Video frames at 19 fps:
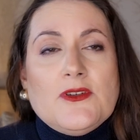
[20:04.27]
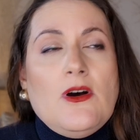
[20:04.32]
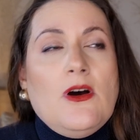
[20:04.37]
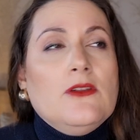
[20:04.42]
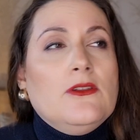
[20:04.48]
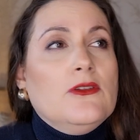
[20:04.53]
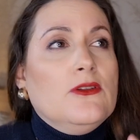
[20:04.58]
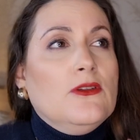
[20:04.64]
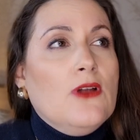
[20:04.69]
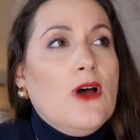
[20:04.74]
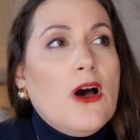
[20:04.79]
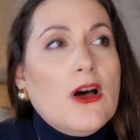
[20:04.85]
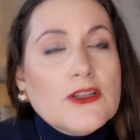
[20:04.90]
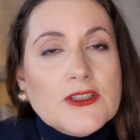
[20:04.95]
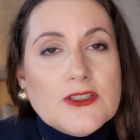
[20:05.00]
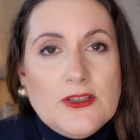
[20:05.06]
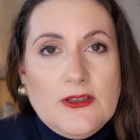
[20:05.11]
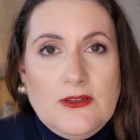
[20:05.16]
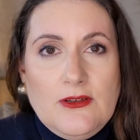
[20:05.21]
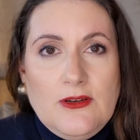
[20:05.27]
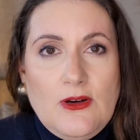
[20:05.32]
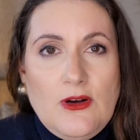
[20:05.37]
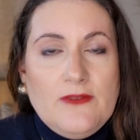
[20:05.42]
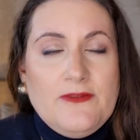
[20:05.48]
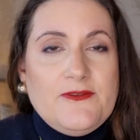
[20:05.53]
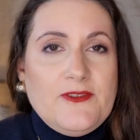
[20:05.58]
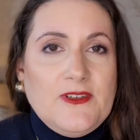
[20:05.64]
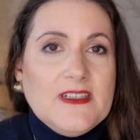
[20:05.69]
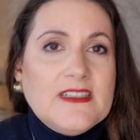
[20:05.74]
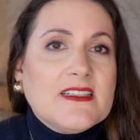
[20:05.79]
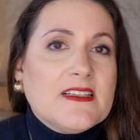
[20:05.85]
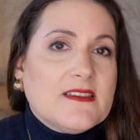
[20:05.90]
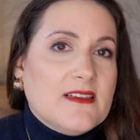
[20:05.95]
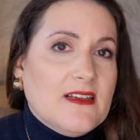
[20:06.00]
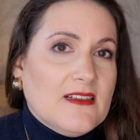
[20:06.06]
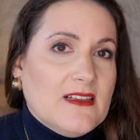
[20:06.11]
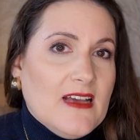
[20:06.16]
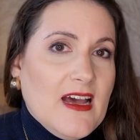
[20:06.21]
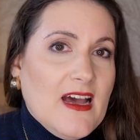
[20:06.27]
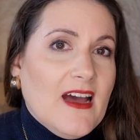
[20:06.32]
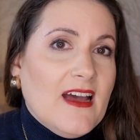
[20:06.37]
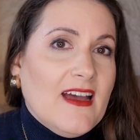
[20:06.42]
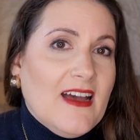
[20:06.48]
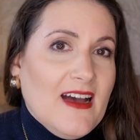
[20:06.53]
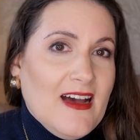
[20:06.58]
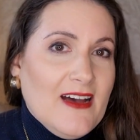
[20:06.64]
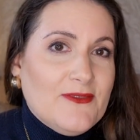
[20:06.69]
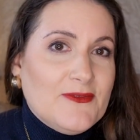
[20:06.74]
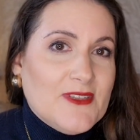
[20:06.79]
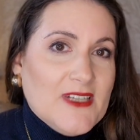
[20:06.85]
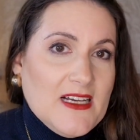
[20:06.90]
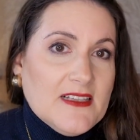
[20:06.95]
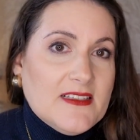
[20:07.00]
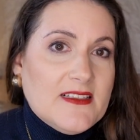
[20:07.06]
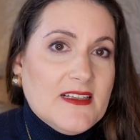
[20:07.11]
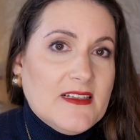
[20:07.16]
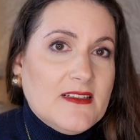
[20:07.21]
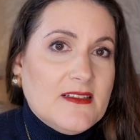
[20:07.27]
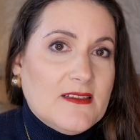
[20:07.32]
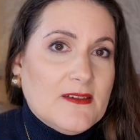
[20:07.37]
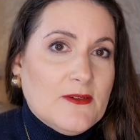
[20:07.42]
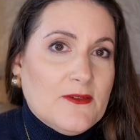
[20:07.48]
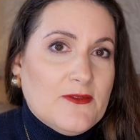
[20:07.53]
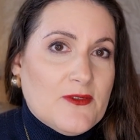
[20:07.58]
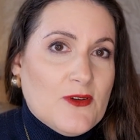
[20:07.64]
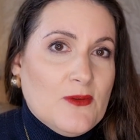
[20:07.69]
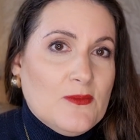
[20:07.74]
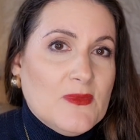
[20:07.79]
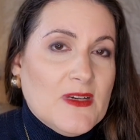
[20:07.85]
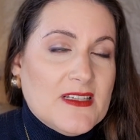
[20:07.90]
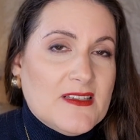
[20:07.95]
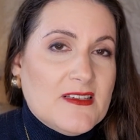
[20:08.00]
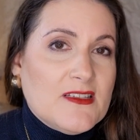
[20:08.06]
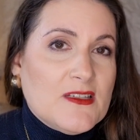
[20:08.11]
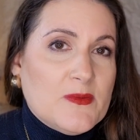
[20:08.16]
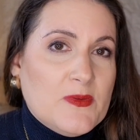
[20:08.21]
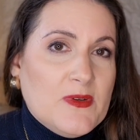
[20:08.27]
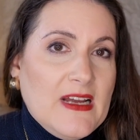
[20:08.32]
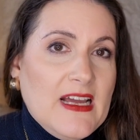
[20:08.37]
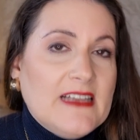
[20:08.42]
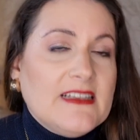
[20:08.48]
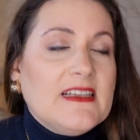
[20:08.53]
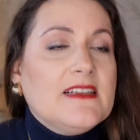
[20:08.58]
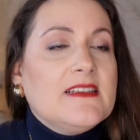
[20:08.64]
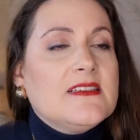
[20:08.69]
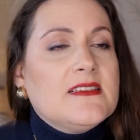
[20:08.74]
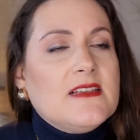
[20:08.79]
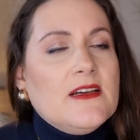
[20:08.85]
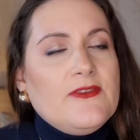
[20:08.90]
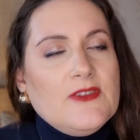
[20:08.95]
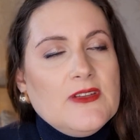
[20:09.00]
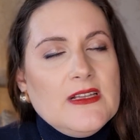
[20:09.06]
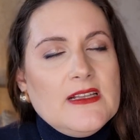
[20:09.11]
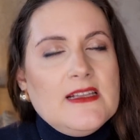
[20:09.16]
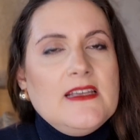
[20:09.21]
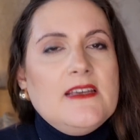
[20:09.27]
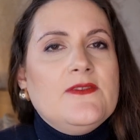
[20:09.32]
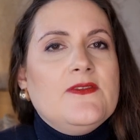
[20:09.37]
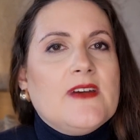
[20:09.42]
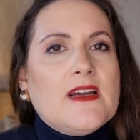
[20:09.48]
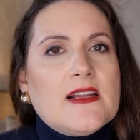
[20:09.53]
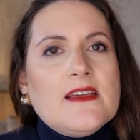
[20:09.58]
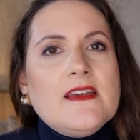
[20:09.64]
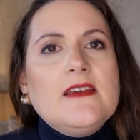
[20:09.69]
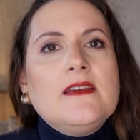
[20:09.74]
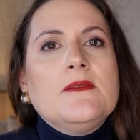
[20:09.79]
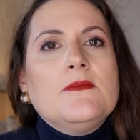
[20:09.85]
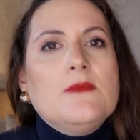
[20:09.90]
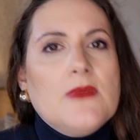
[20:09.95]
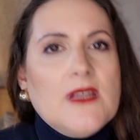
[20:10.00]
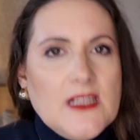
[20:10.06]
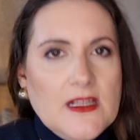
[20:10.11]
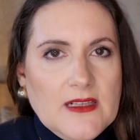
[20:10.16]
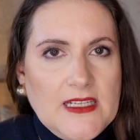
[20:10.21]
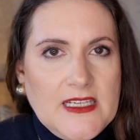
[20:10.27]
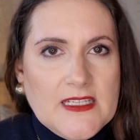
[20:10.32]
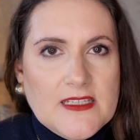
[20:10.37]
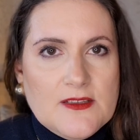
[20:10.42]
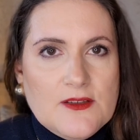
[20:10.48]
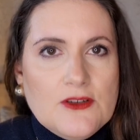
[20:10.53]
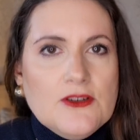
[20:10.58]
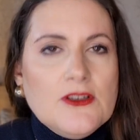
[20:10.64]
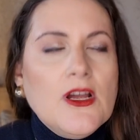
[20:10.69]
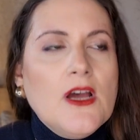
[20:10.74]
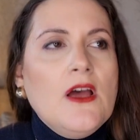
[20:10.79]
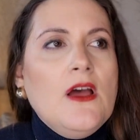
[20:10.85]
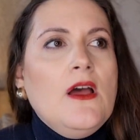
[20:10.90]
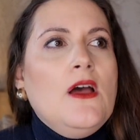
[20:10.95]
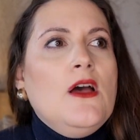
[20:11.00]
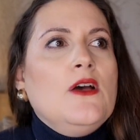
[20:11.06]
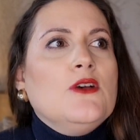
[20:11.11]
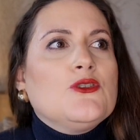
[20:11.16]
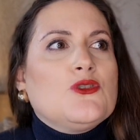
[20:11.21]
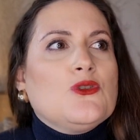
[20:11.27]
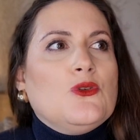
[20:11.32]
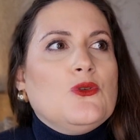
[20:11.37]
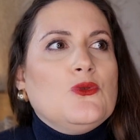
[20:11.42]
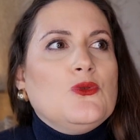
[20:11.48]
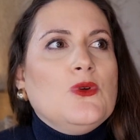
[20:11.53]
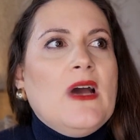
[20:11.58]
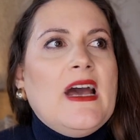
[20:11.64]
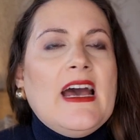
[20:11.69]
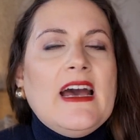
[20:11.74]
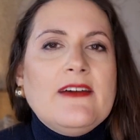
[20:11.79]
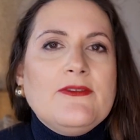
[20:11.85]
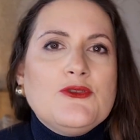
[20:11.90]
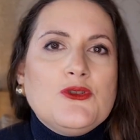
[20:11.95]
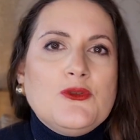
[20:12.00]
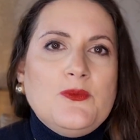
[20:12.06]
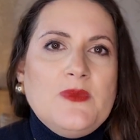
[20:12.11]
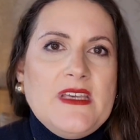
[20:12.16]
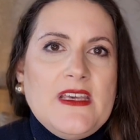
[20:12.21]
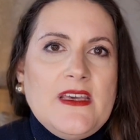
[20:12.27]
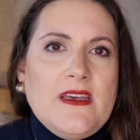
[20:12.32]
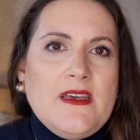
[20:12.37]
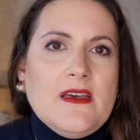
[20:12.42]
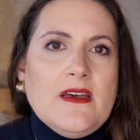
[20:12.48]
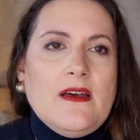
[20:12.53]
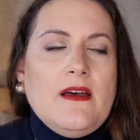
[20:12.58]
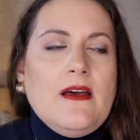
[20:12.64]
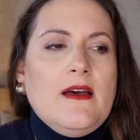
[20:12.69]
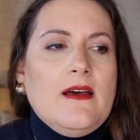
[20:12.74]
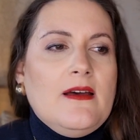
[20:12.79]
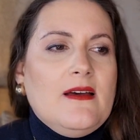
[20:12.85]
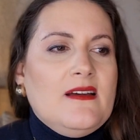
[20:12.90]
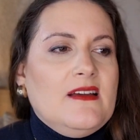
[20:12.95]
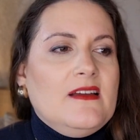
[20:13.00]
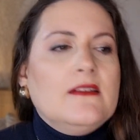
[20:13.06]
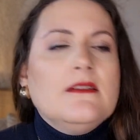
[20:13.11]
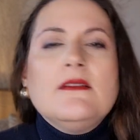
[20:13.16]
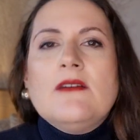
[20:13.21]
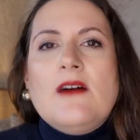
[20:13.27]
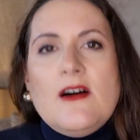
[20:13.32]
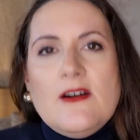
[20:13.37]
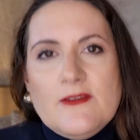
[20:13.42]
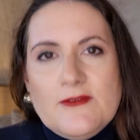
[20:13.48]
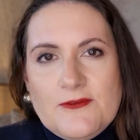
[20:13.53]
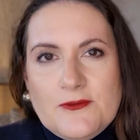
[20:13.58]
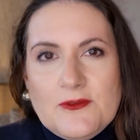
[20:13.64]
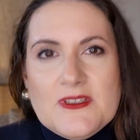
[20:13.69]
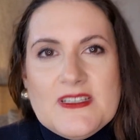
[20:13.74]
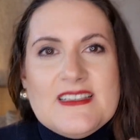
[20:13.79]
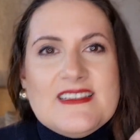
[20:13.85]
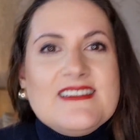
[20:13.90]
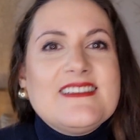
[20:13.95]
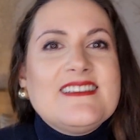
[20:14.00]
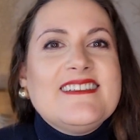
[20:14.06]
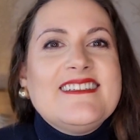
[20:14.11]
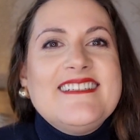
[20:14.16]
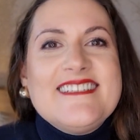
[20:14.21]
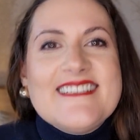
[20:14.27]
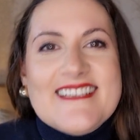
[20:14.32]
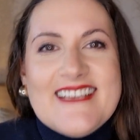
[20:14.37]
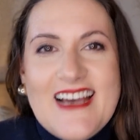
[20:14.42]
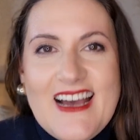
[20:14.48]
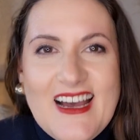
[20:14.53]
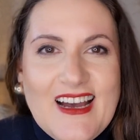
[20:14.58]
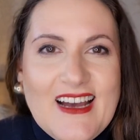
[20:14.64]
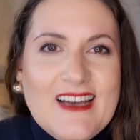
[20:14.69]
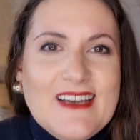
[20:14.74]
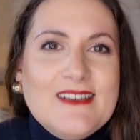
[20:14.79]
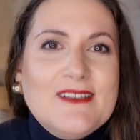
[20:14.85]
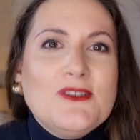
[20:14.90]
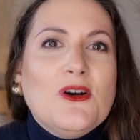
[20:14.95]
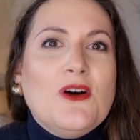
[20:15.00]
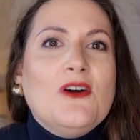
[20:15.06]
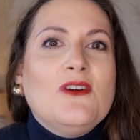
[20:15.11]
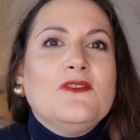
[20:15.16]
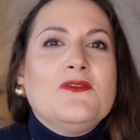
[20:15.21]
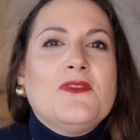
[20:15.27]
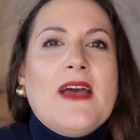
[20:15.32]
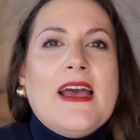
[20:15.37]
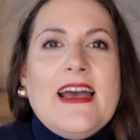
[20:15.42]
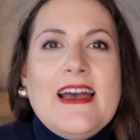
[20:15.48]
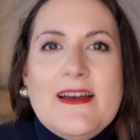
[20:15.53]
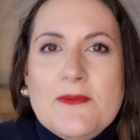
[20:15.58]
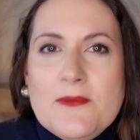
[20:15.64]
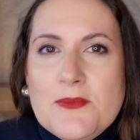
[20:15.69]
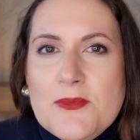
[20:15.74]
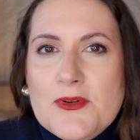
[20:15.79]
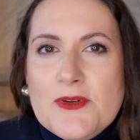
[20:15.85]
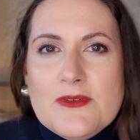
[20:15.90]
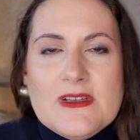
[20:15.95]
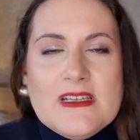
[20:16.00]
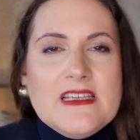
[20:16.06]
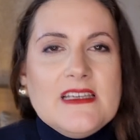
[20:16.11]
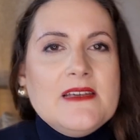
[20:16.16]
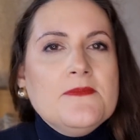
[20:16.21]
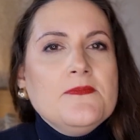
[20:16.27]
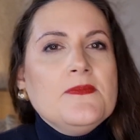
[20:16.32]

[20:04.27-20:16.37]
a lot of fragrances that I have tested from this brand. It's definitely very Middle Eastern, so you have to be in love with these kind of ambery,